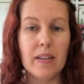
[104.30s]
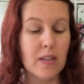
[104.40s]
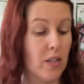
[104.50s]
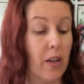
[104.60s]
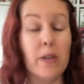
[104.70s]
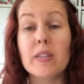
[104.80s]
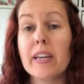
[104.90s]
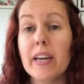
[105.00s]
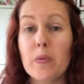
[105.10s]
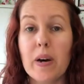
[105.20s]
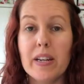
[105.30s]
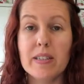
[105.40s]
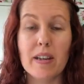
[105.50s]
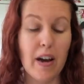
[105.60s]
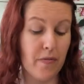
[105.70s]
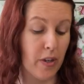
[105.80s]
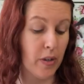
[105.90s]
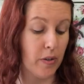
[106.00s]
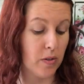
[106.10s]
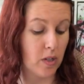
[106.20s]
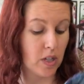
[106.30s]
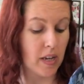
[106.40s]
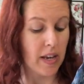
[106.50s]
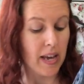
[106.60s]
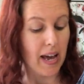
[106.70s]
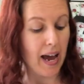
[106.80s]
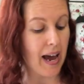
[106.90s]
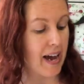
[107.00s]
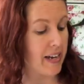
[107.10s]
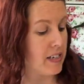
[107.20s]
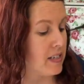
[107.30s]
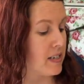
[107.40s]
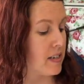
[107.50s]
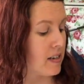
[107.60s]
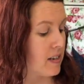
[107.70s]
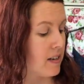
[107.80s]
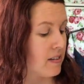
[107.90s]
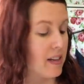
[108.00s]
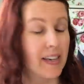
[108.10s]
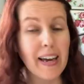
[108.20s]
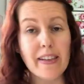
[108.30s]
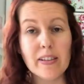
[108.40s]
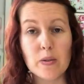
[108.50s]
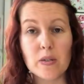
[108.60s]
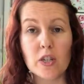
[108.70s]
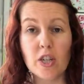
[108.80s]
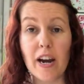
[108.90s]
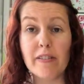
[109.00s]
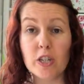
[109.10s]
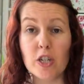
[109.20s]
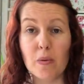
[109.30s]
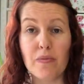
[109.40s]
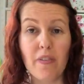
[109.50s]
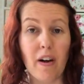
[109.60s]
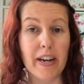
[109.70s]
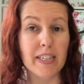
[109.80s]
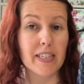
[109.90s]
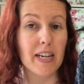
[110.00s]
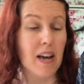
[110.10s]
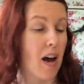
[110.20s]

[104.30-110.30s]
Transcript: So those are keywords that I've used. And again, this was a charity shop find.